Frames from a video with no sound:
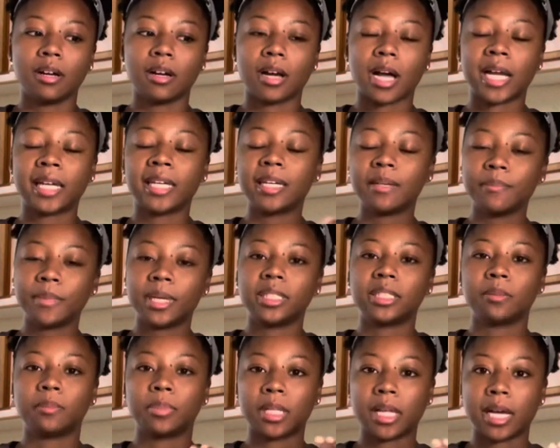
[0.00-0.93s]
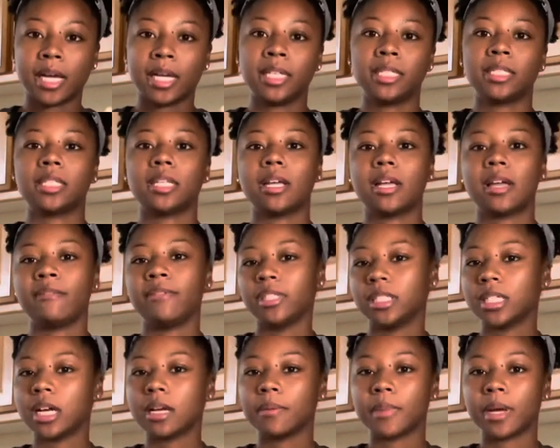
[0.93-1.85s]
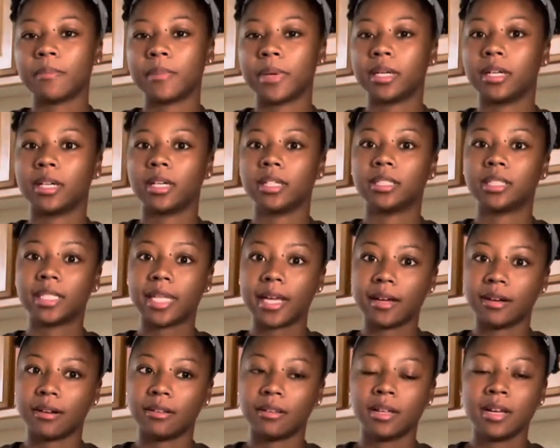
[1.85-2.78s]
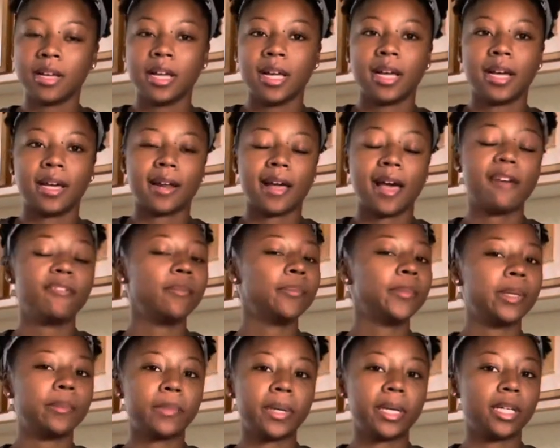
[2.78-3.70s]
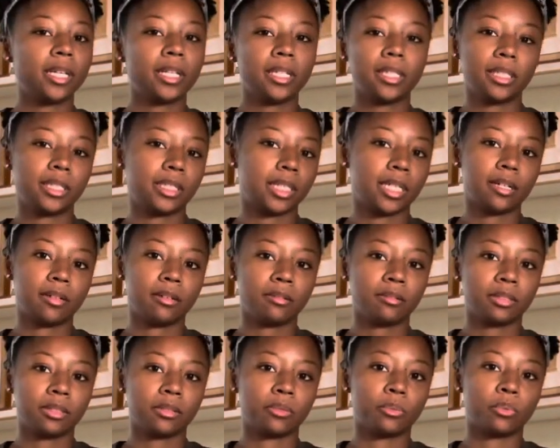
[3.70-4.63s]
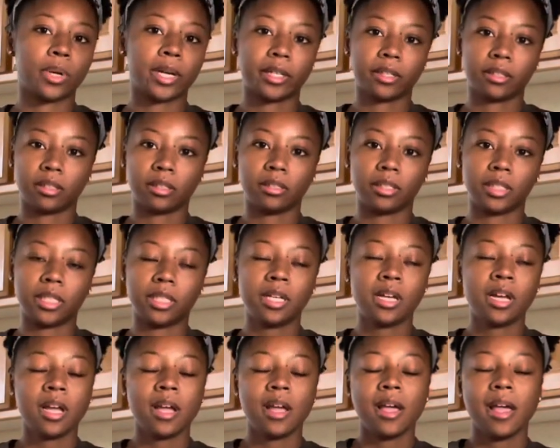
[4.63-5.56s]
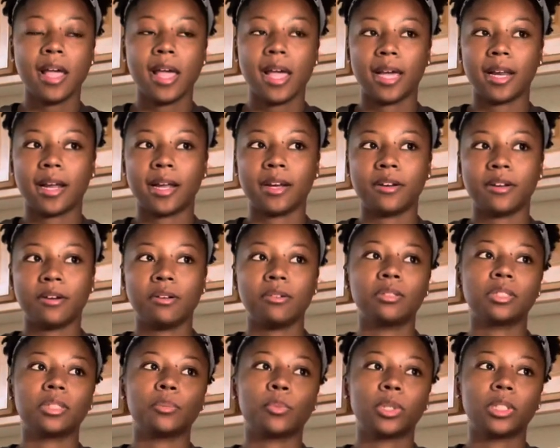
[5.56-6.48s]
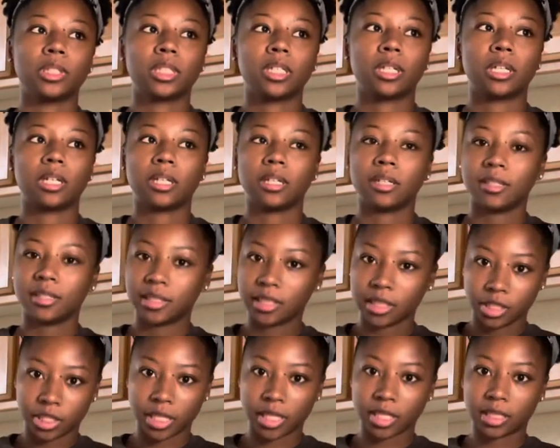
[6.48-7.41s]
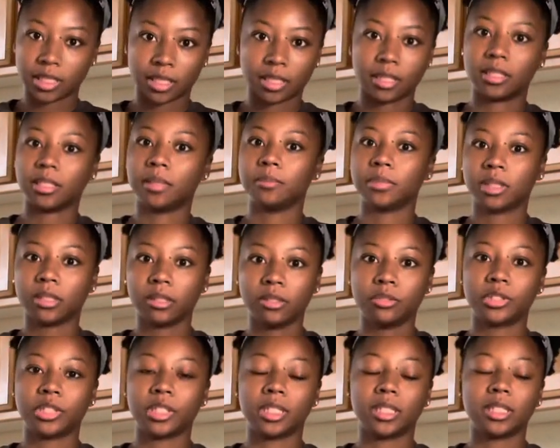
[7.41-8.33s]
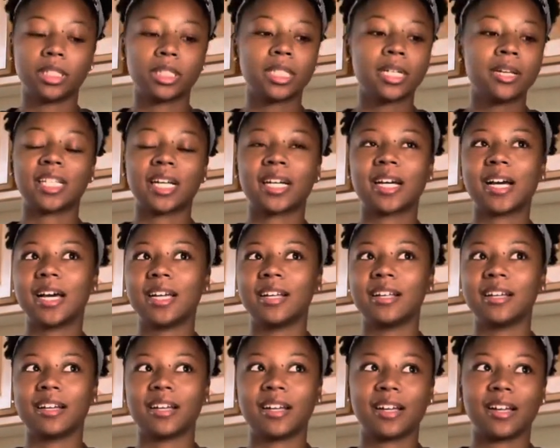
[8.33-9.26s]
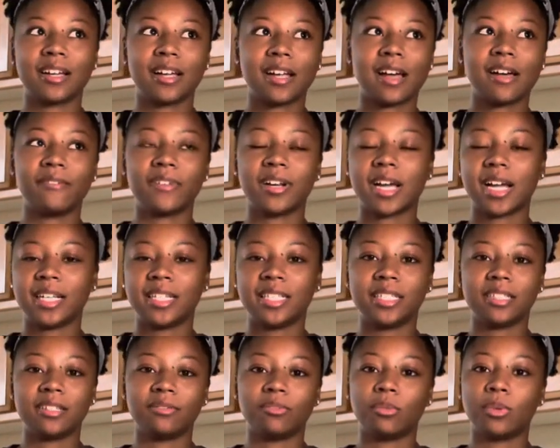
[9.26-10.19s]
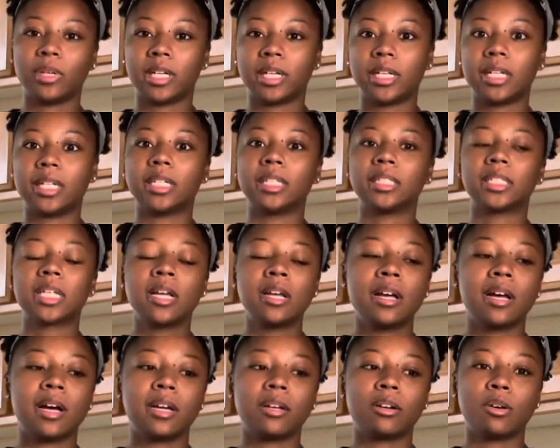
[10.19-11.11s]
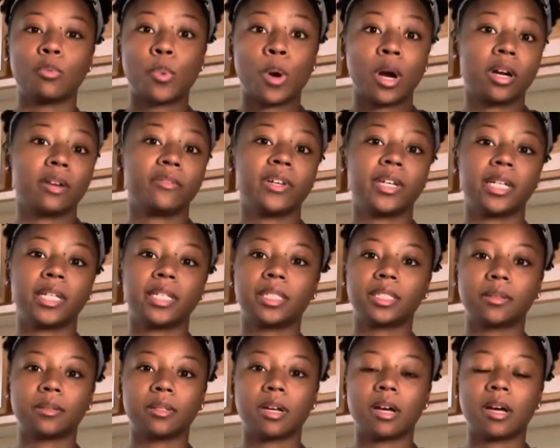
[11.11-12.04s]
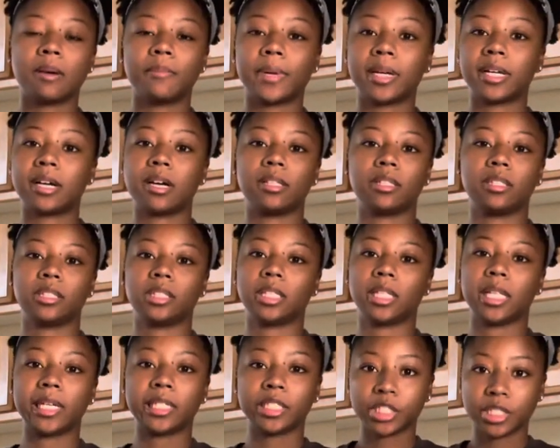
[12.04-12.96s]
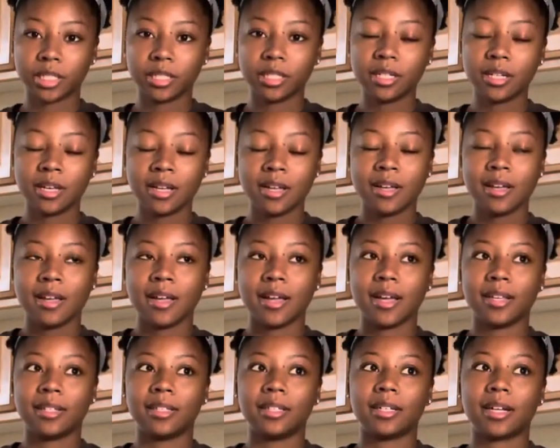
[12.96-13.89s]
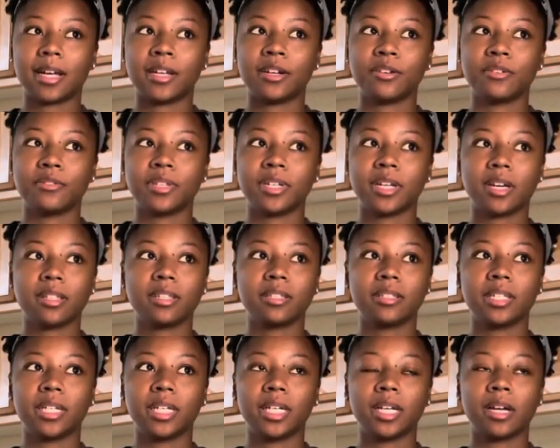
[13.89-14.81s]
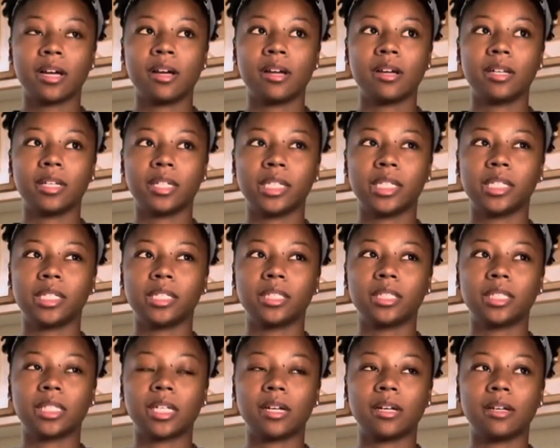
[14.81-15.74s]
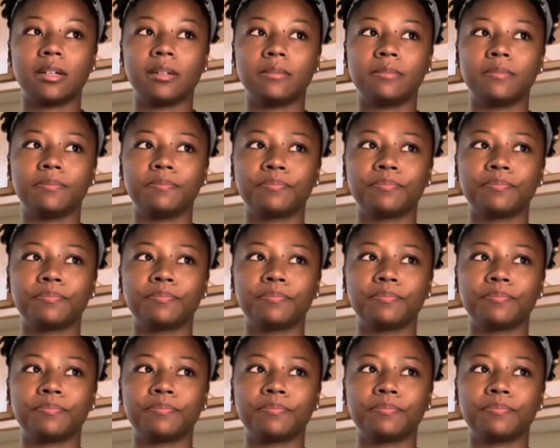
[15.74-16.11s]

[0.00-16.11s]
I get my supplies every time I make a sale, and I haven't been making sales regularly, and I know someone's gonna suggest some solutions. I kind of have an idea of what it is. I know a part of it is uh, my color selection, and then I know the other thing is um,